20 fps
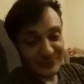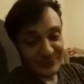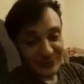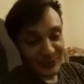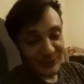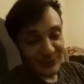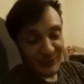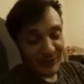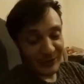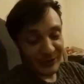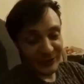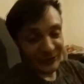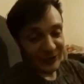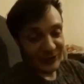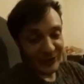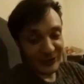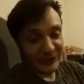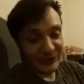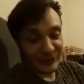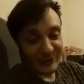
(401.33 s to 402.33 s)

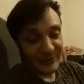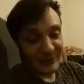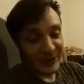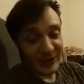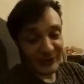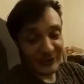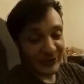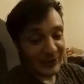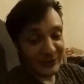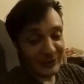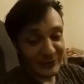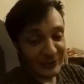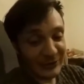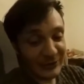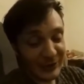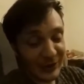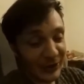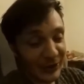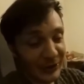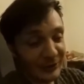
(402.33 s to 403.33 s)
qualities. I mean, I don't
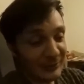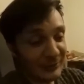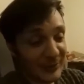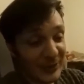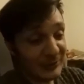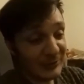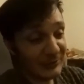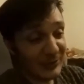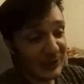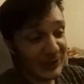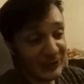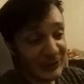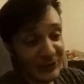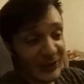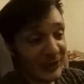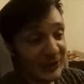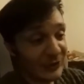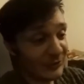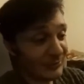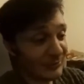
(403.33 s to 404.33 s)
know. I mean, they
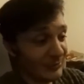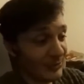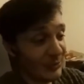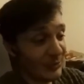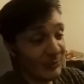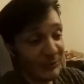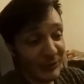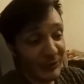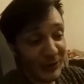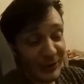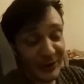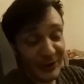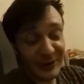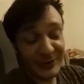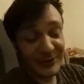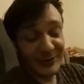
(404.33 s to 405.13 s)
taste all right